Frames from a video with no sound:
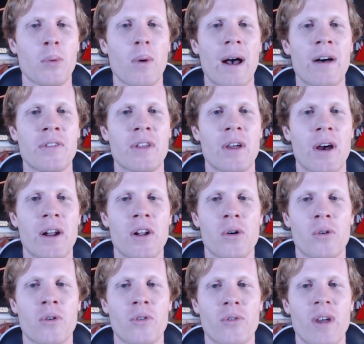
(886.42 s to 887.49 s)
out there, I
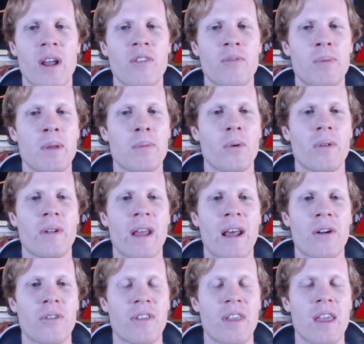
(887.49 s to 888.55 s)
know, creative people in
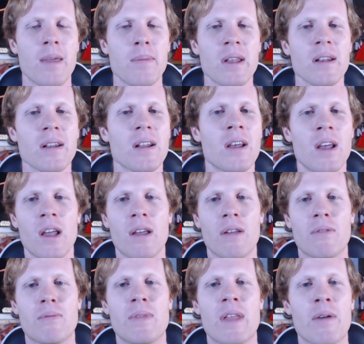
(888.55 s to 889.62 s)
entertainment,
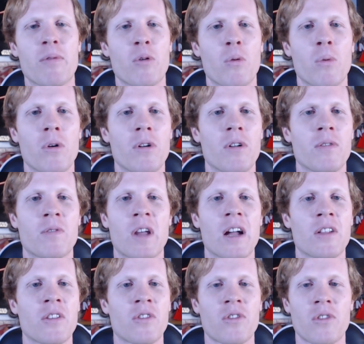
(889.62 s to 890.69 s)
never would have
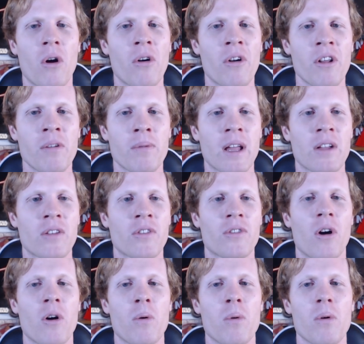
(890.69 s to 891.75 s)
gotten started without
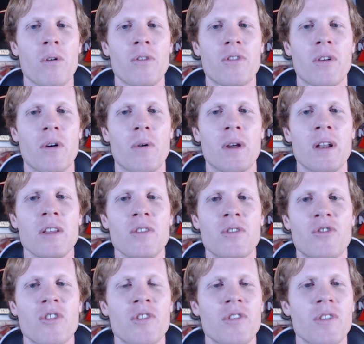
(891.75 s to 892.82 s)
Star Wars. So it
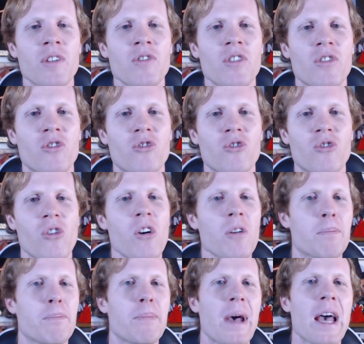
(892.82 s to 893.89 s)
is just such a
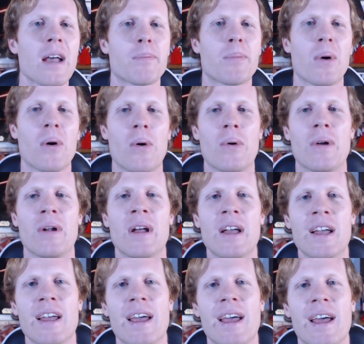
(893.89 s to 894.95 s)
strong backbone.
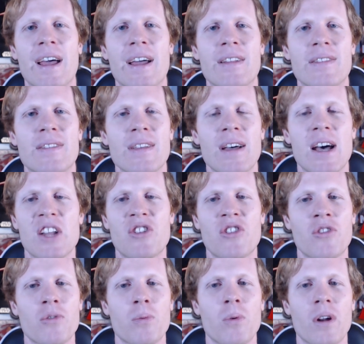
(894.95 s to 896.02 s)
And I
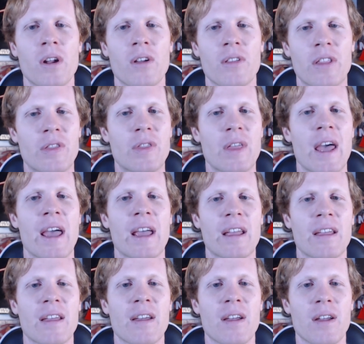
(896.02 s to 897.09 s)
just want to
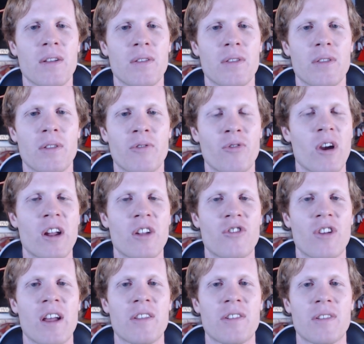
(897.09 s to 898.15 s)
thank the
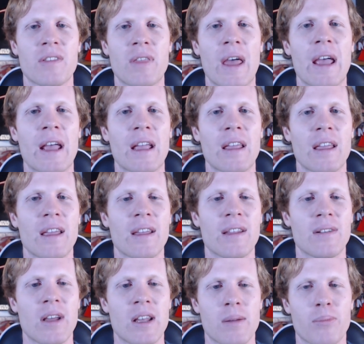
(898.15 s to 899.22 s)
franchise, thank
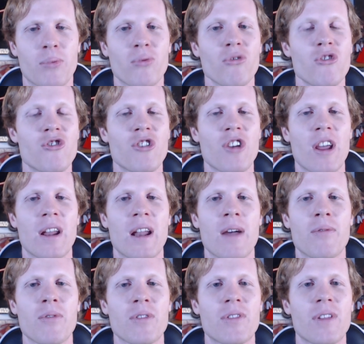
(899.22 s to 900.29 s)
and appreciate
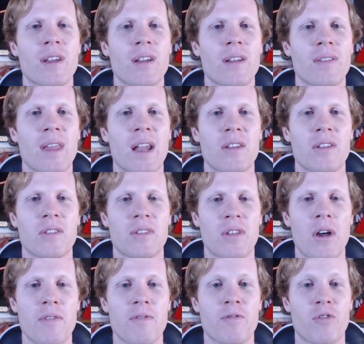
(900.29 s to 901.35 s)
everything that is
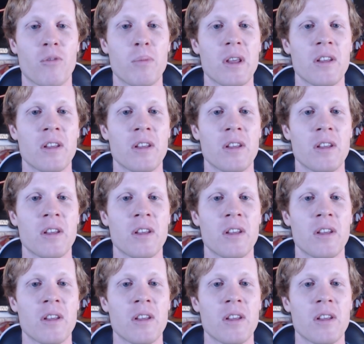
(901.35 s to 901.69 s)
done for me